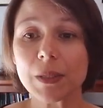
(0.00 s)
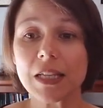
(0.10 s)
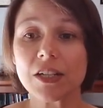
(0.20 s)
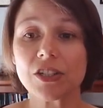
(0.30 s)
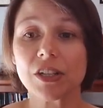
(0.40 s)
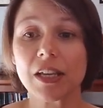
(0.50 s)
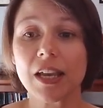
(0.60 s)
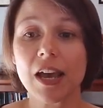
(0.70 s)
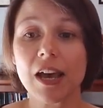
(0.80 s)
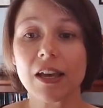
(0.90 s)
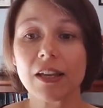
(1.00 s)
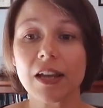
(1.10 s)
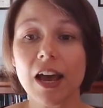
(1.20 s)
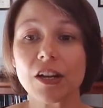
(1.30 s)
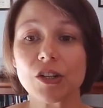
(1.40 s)
potentially an
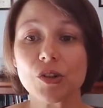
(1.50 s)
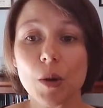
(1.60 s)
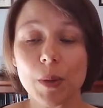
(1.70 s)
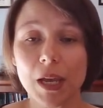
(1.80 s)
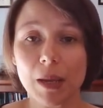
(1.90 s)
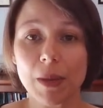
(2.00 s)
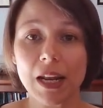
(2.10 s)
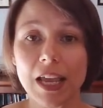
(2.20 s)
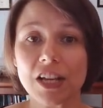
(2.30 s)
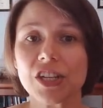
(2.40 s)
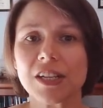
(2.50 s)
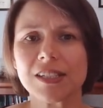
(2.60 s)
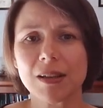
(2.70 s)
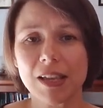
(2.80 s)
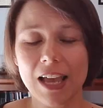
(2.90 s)
inotropic medication
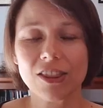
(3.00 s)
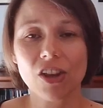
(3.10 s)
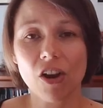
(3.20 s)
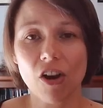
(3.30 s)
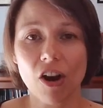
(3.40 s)
to get the